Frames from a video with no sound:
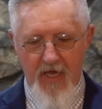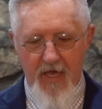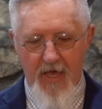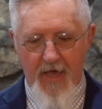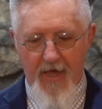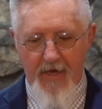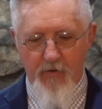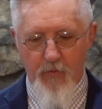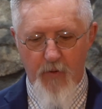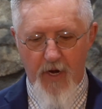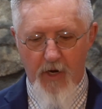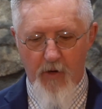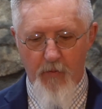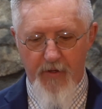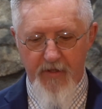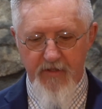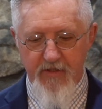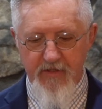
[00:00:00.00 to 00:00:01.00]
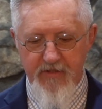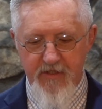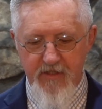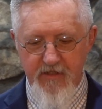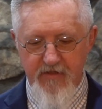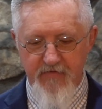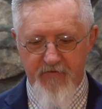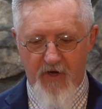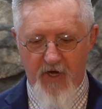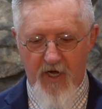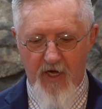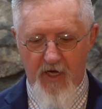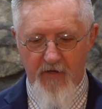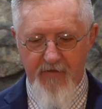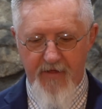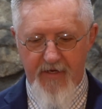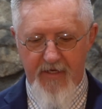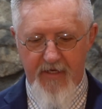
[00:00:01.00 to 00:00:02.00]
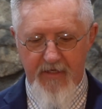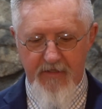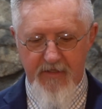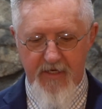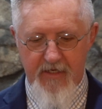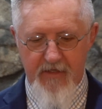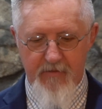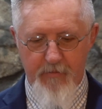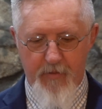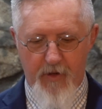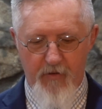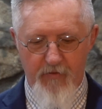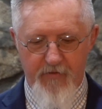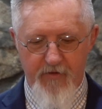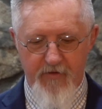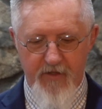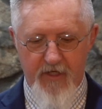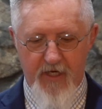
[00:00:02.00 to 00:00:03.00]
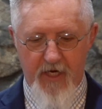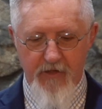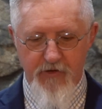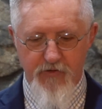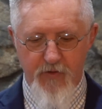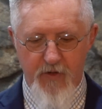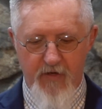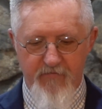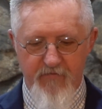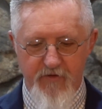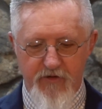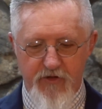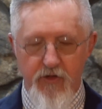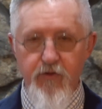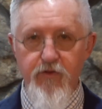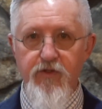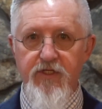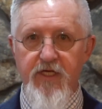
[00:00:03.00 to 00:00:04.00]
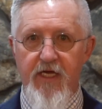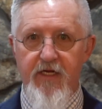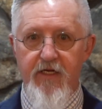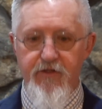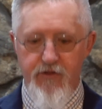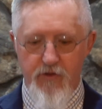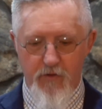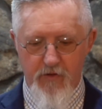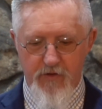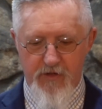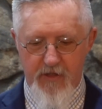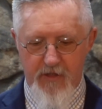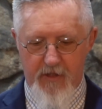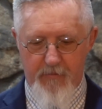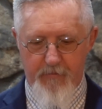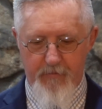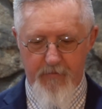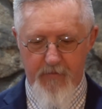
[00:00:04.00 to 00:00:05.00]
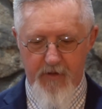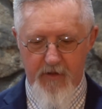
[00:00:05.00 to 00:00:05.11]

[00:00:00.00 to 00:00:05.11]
And we are witnesses of all that he did, both in the country of the Jews and in Jerusalem.